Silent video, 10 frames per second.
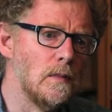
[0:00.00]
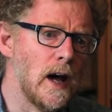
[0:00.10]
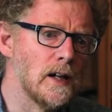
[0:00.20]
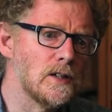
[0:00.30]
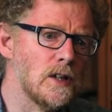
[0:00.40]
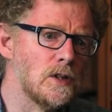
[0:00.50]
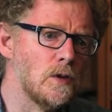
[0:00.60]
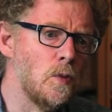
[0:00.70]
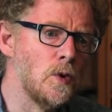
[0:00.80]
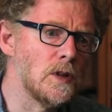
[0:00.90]
access
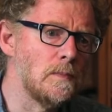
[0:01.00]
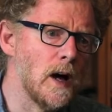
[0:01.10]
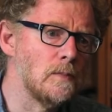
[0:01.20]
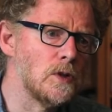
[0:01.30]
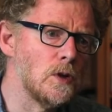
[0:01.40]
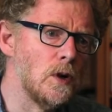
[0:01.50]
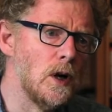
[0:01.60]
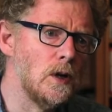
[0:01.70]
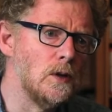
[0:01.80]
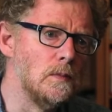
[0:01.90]
to water piped to your
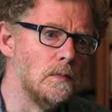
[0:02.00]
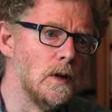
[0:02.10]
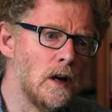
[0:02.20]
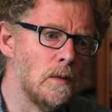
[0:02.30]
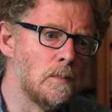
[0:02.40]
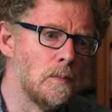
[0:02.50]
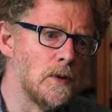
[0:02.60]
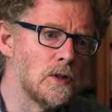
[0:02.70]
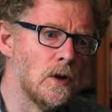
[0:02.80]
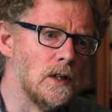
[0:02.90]
home, a proper
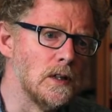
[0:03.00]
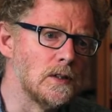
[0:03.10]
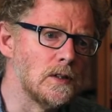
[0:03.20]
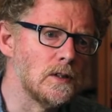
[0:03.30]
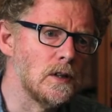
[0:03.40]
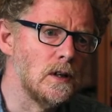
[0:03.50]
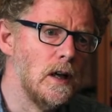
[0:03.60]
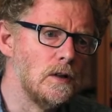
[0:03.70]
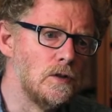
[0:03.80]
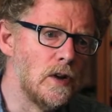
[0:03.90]
toilet,
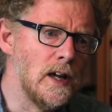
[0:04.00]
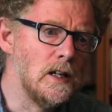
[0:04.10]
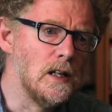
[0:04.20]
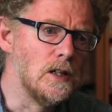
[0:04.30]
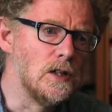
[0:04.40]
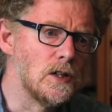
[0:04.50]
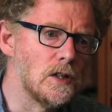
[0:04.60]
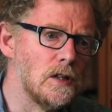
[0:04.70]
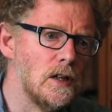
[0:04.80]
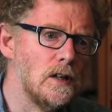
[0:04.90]
drainage,
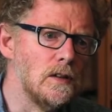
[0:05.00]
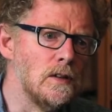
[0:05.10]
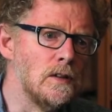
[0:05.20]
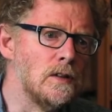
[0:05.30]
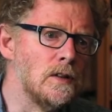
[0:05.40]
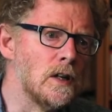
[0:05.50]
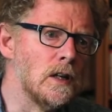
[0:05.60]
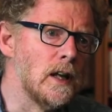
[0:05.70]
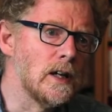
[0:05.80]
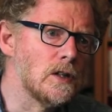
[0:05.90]
the
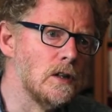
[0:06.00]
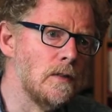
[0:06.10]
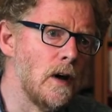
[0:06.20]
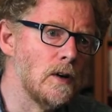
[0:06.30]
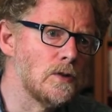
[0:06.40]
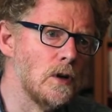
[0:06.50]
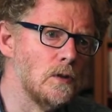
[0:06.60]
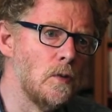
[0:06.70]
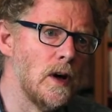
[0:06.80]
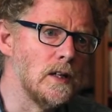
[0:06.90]
collection of
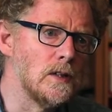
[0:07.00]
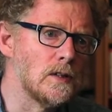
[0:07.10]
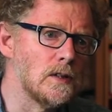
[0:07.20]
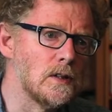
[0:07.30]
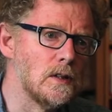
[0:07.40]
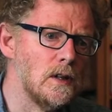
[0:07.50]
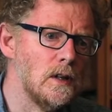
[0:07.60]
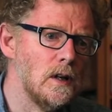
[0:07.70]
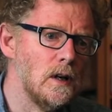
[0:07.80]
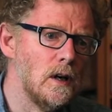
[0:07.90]
household waste,
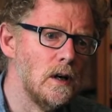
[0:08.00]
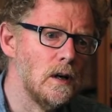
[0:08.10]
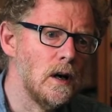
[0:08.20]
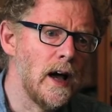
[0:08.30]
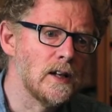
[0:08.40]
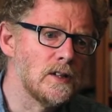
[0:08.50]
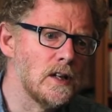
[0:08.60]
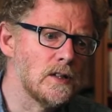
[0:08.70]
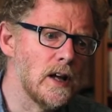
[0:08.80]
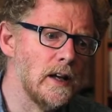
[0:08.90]

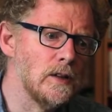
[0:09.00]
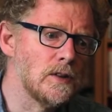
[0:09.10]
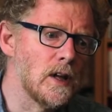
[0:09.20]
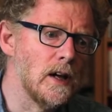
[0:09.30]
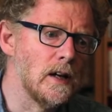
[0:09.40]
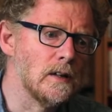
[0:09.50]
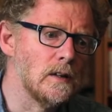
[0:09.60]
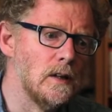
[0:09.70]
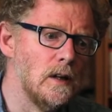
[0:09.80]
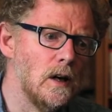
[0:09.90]
access to healthcare,
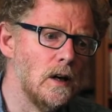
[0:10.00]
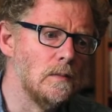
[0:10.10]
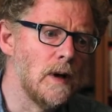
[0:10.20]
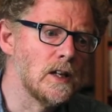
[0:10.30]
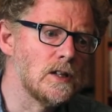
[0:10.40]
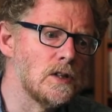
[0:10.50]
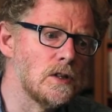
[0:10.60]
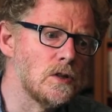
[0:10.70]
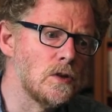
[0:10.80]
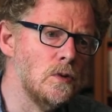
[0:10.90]
access
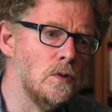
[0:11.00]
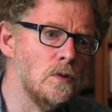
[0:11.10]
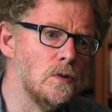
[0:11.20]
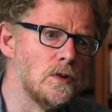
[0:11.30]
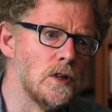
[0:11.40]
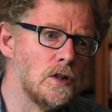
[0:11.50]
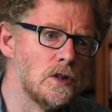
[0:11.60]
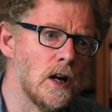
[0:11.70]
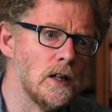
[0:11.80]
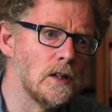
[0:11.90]
to schools and
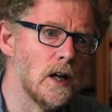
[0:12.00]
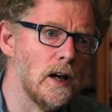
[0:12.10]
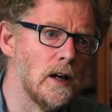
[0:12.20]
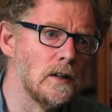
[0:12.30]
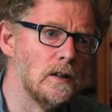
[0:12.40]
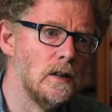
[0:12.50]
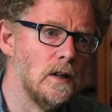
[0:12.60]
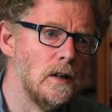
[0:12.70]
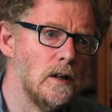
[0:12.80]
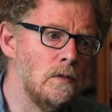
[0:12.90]
childcare,
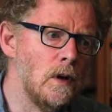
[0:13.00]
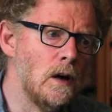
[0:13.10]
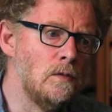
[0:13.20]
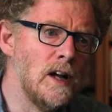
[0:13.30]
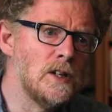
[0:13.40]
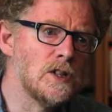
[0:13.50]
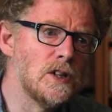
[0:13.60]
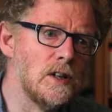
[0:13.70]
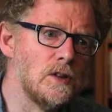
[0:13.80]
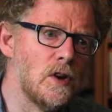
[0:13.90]
a
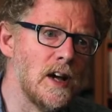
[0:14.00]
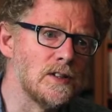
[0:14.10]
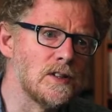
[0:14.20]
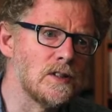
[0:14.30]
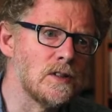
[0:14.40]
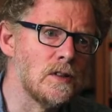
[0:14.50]
registered address.